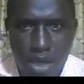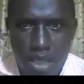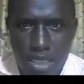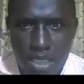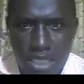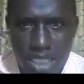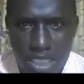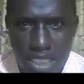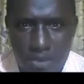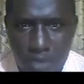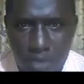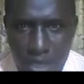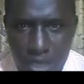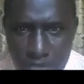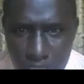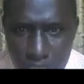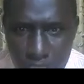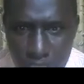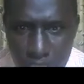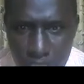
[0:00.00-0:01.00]

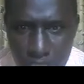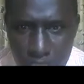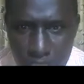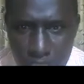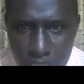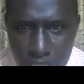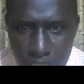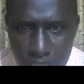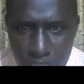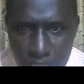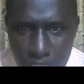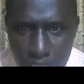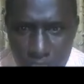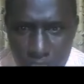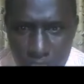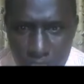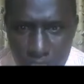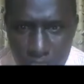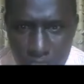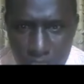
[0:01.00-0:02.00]
657
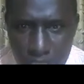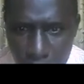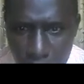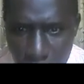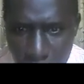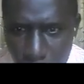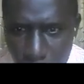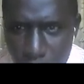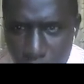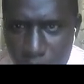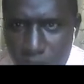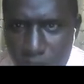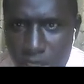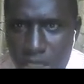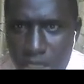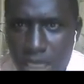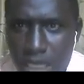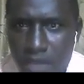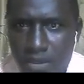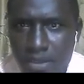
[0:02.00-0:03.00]
and not
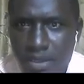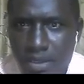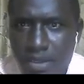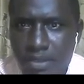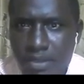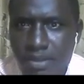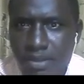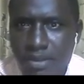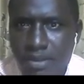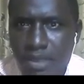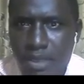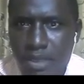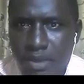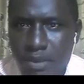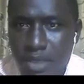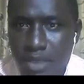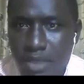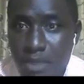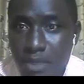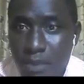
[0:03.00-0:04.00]
57. Maybe the
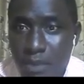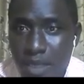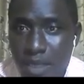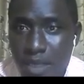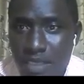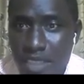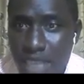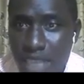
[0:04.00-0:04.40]
person that